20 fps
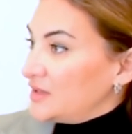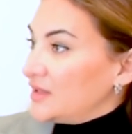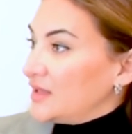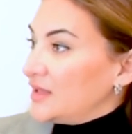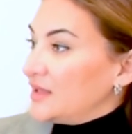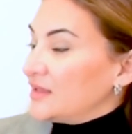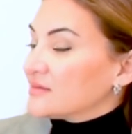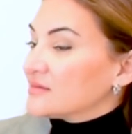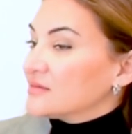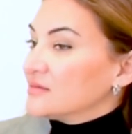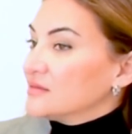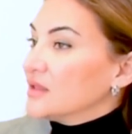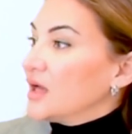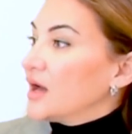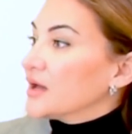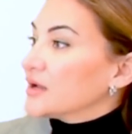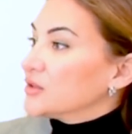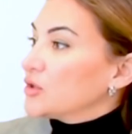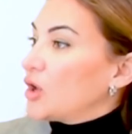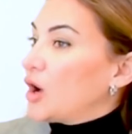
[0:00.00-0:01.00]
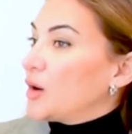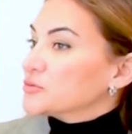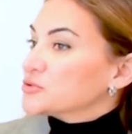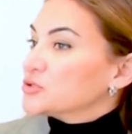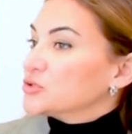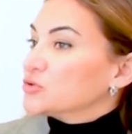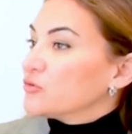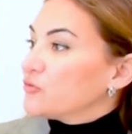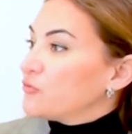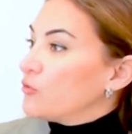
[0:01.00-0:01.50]
Yes. It's not an
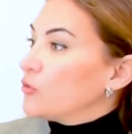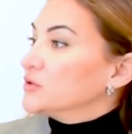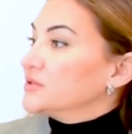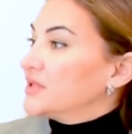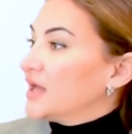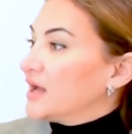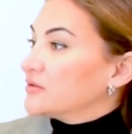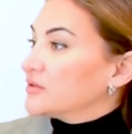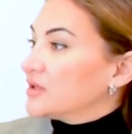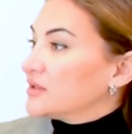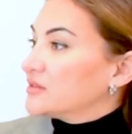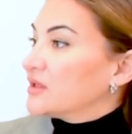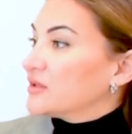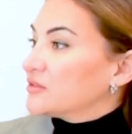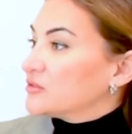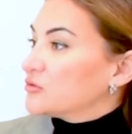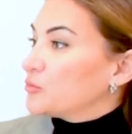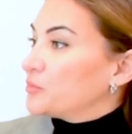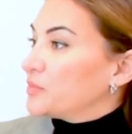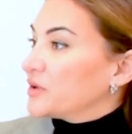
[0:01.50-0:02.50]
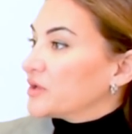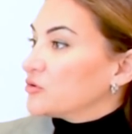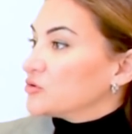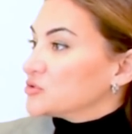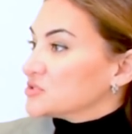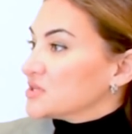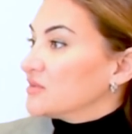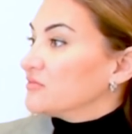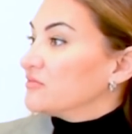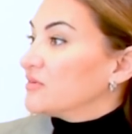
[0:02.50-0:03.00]
option to fall down and not to pick
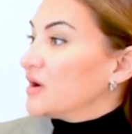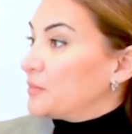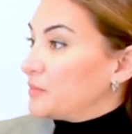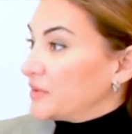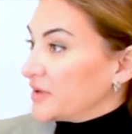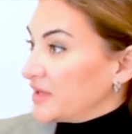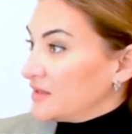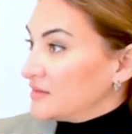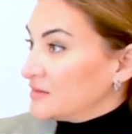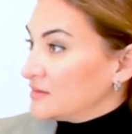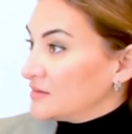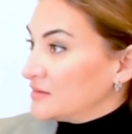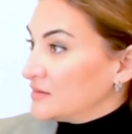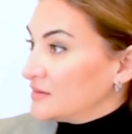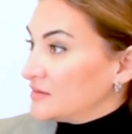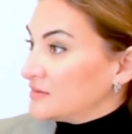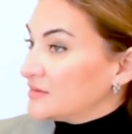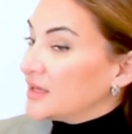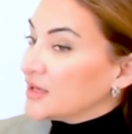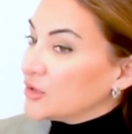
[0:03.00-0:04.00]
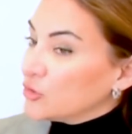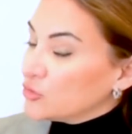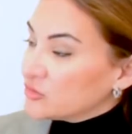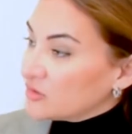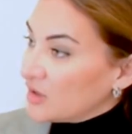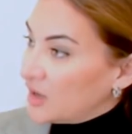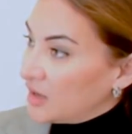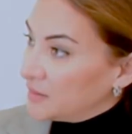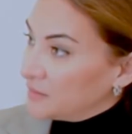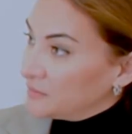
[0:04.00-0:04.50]
yourself up again. Mm. Take your
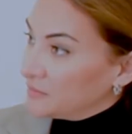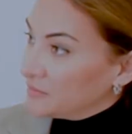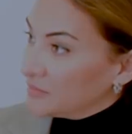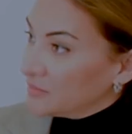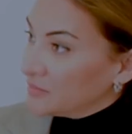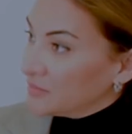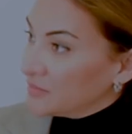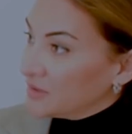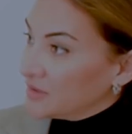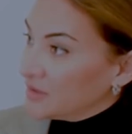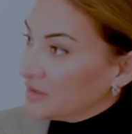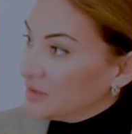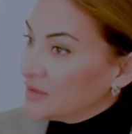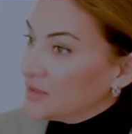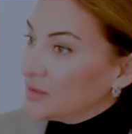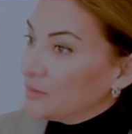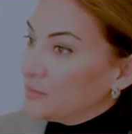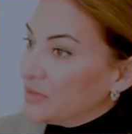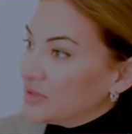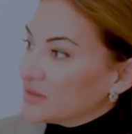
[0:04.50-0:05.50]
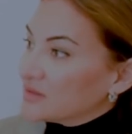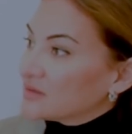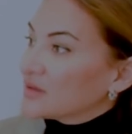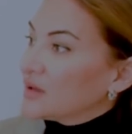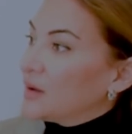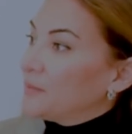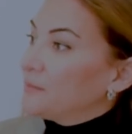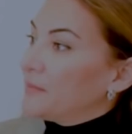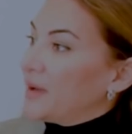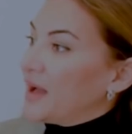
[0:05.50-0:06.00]
time, but
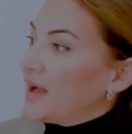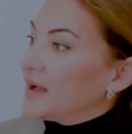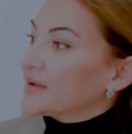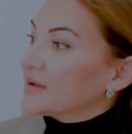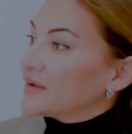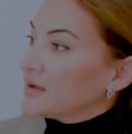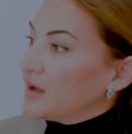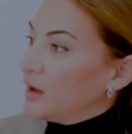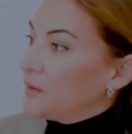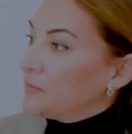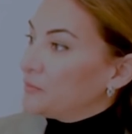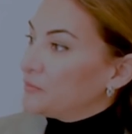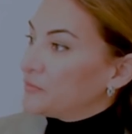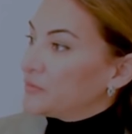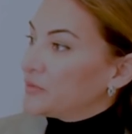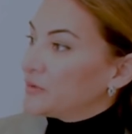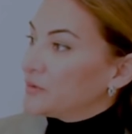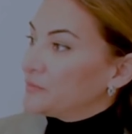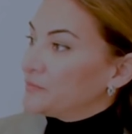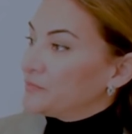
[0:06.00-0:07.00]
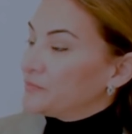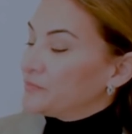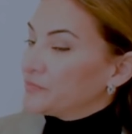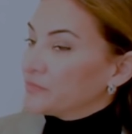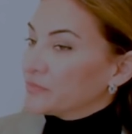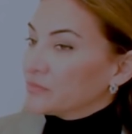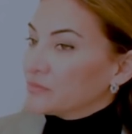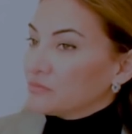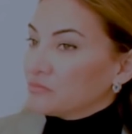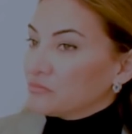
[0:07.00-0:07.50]
come back up.
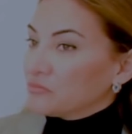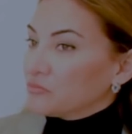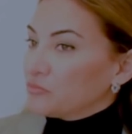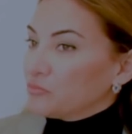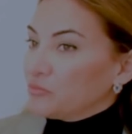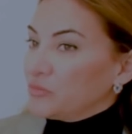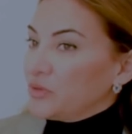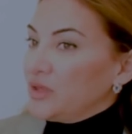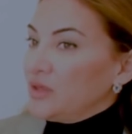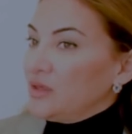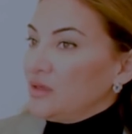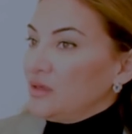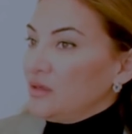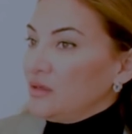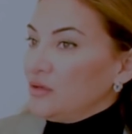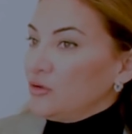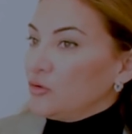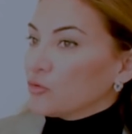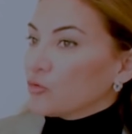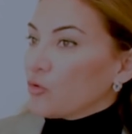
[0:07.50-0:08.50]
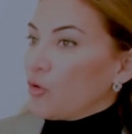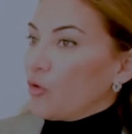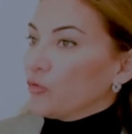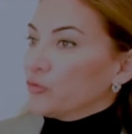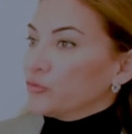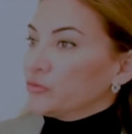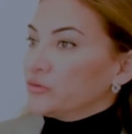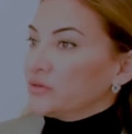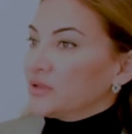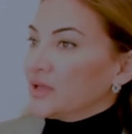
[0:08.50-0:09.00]
Be your
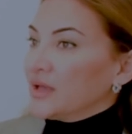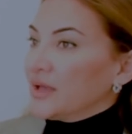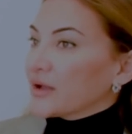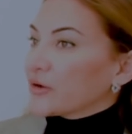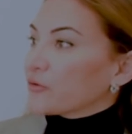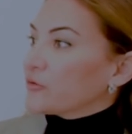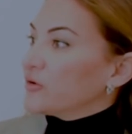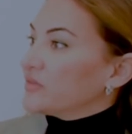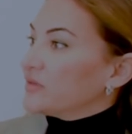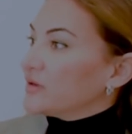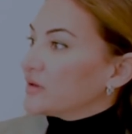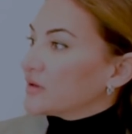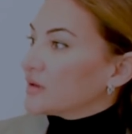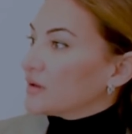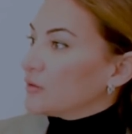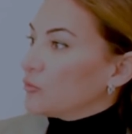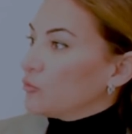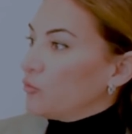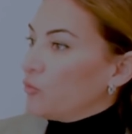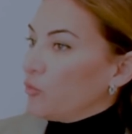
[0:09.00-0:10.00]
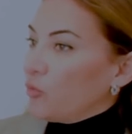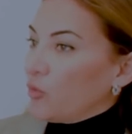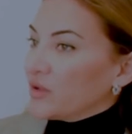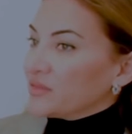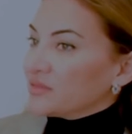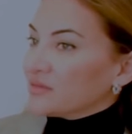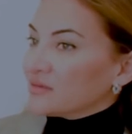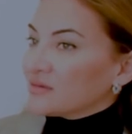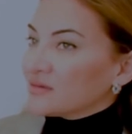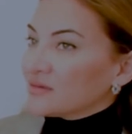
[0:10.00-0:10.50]
own critic.
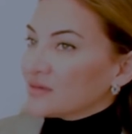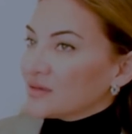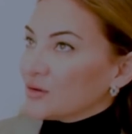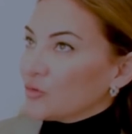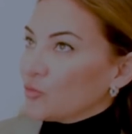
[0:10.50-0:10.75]
What?